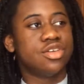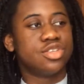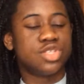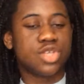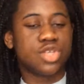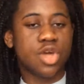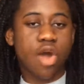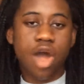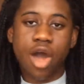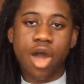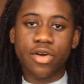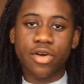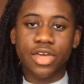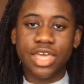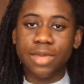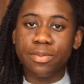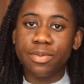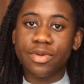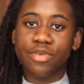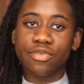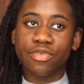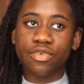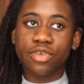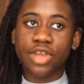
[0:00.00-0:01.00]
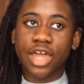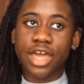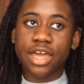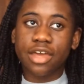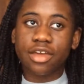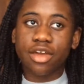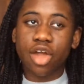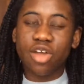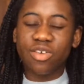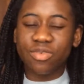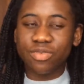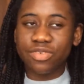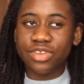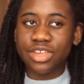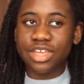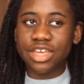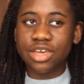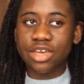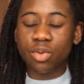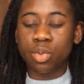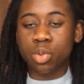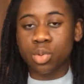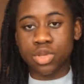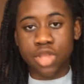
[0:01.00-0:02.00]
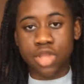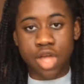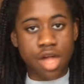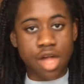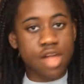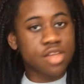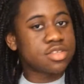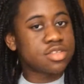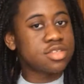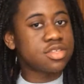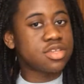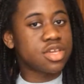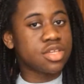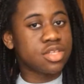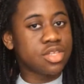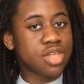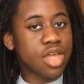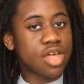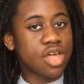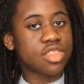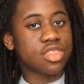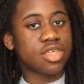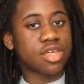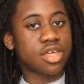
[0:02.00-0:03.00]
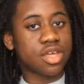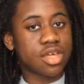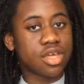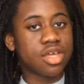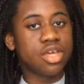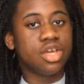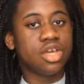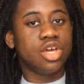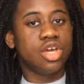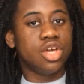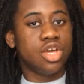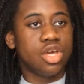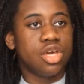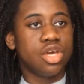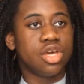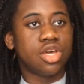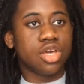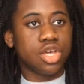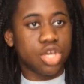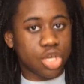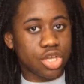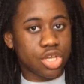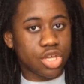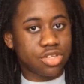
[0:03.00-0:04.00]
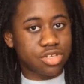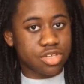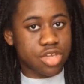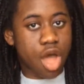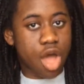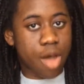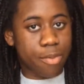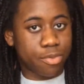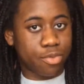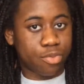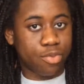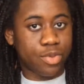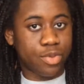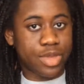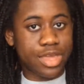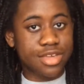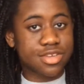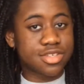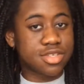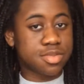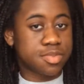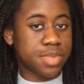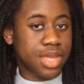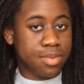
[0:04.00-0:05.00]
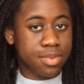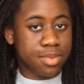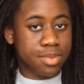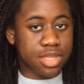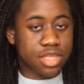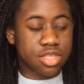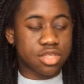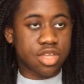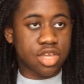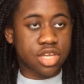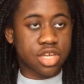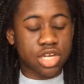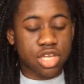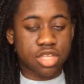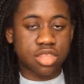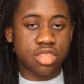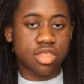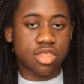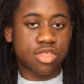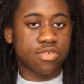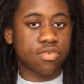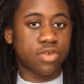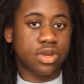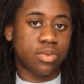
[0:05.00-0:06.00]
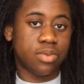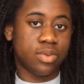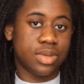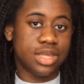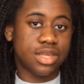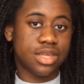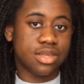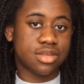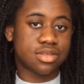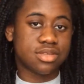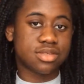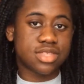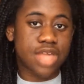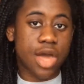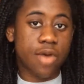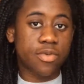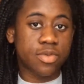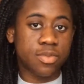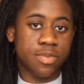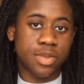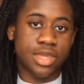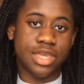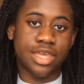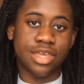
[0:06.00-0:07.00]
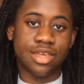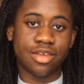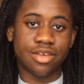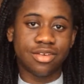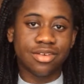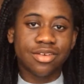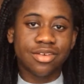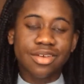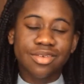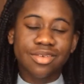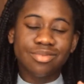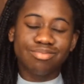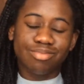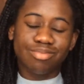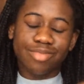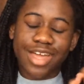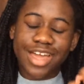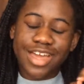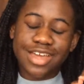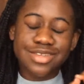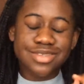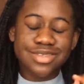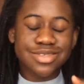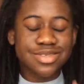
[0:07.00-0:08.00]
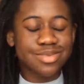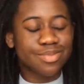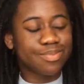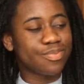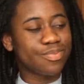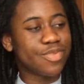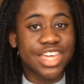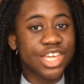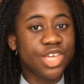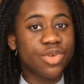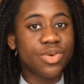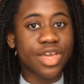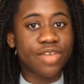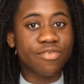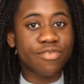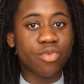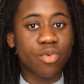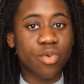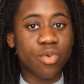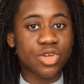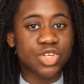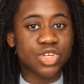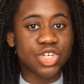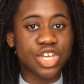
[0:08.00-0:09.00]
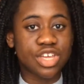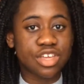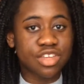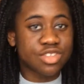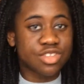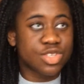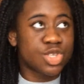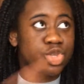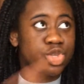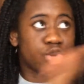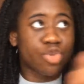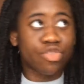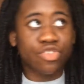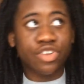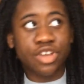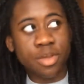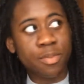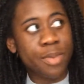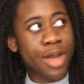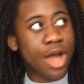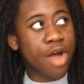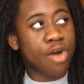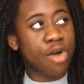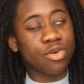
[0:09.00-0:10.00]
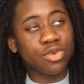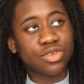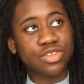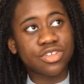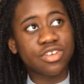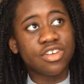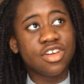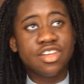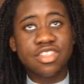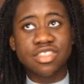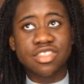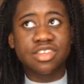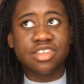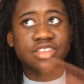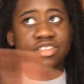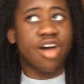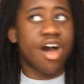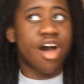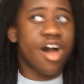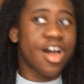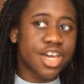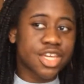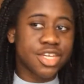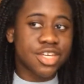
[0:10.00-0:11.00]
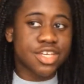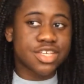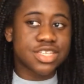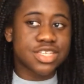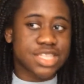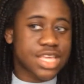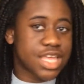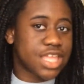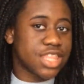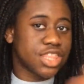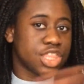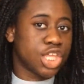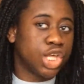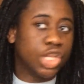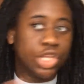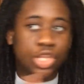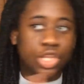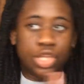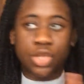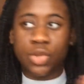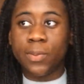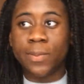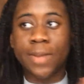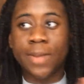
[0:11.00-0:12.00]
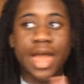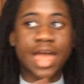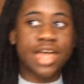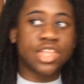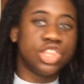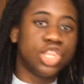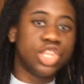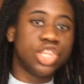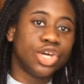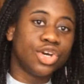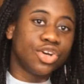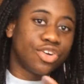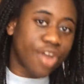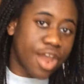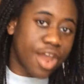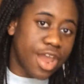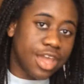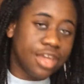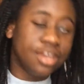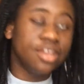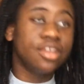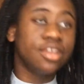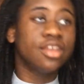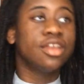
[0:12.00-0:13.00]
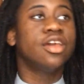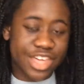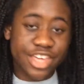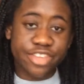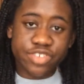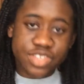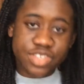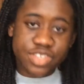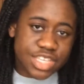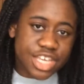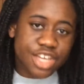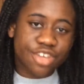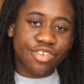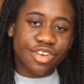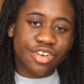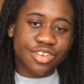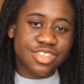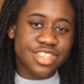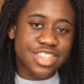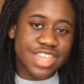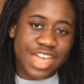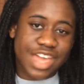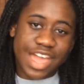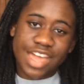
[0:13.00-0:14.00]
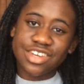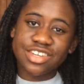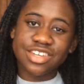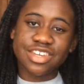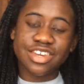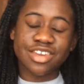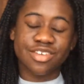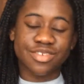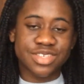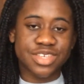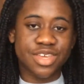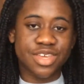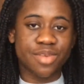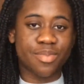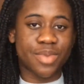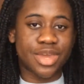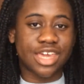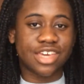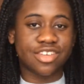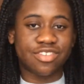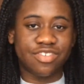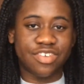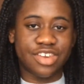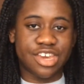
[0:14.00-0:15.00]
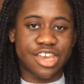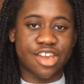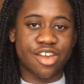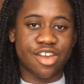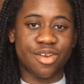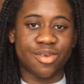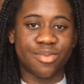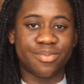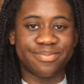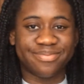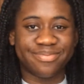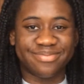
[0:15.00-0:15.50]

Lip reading: so I'll keep it for like, hopefully it will last another good couple weeks, maybe another 3 weeks. That would be ace. Thank you again for watching. Sorry about the darkness, the gloom and the grain. Thanks for sticking around to the end, and I'll see you in my next video.